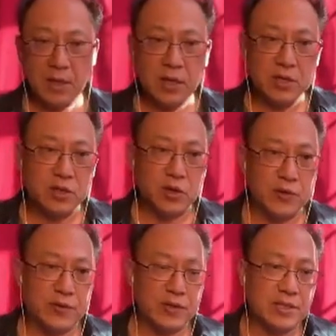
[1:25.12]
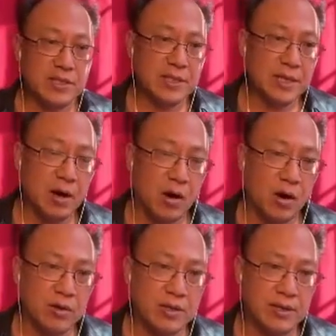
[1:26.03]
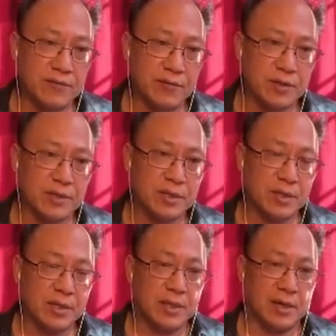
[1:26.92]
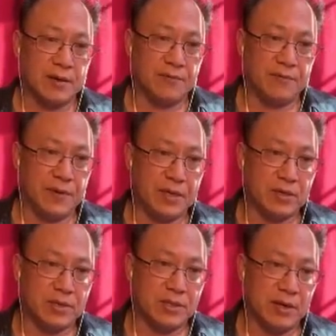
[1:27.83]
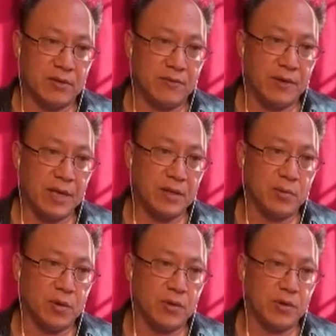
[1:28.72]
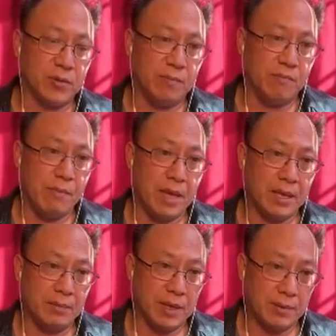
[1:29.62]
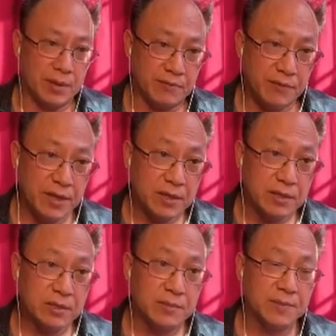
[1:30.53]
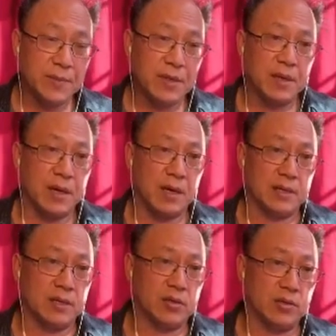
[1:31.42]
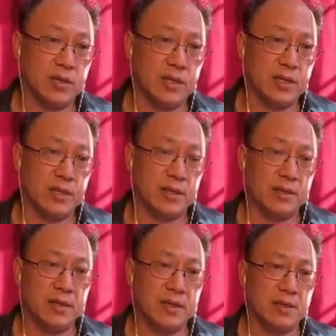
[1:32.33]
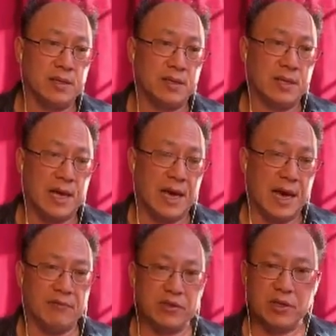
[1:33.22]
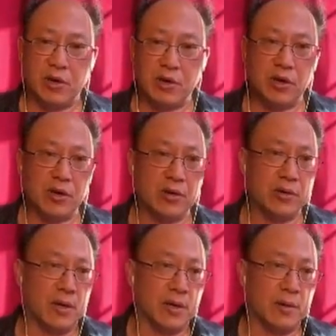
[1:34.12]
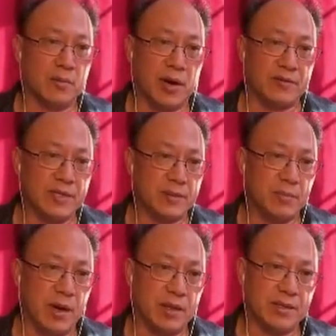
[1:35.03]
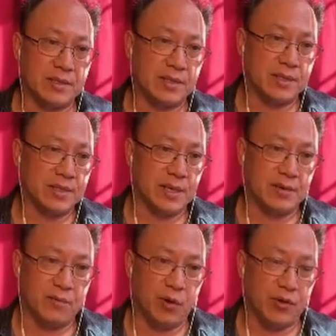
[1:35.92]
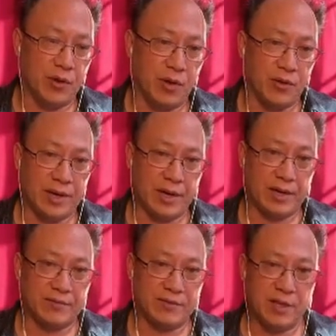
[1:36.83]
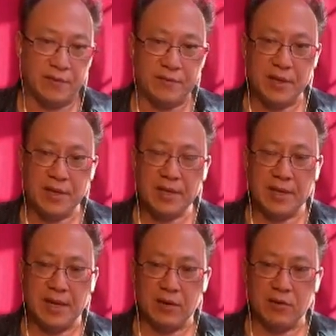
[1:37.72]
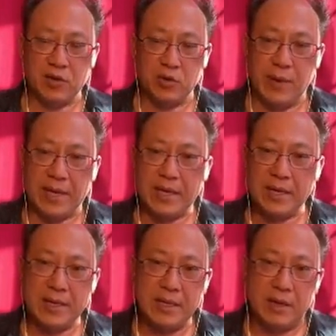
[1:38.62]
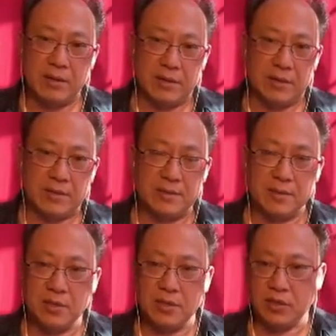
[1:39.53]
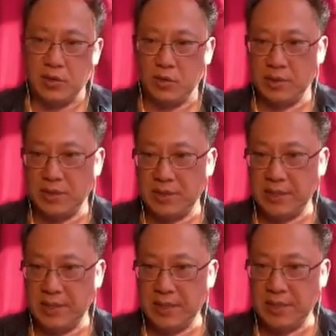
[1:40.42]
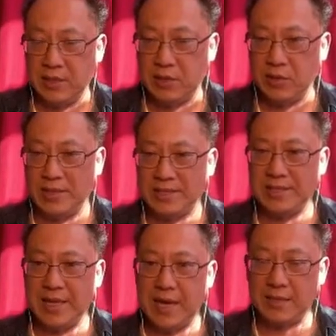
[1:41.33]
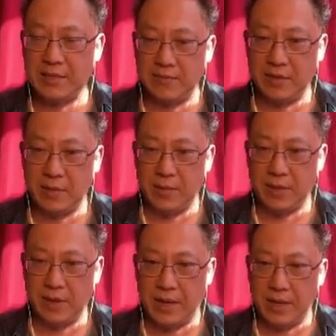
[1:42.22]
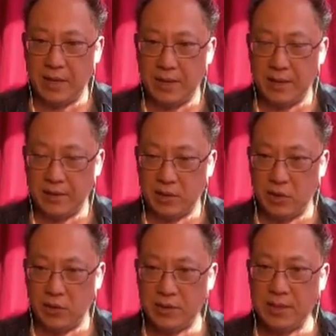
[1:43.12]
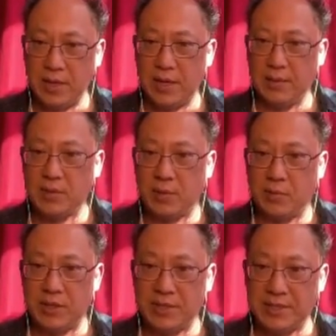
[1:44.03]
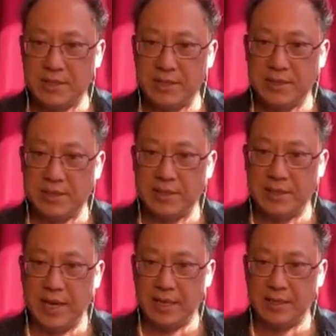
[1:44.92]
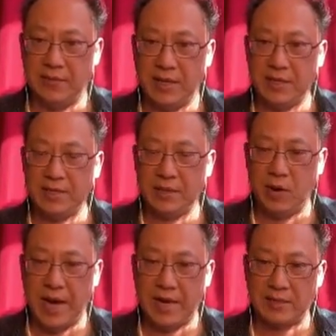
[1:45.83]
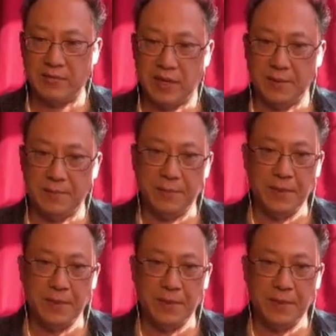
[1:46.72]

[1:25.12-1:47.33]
So you can see all the different fields that are available. There are many, many, many fields, including the avatar, privacy policy, date of birth, all that kind of stuff. Now, you may not need all of this. So you can see here the status of them at the current time. Some are deactivated, some are activated.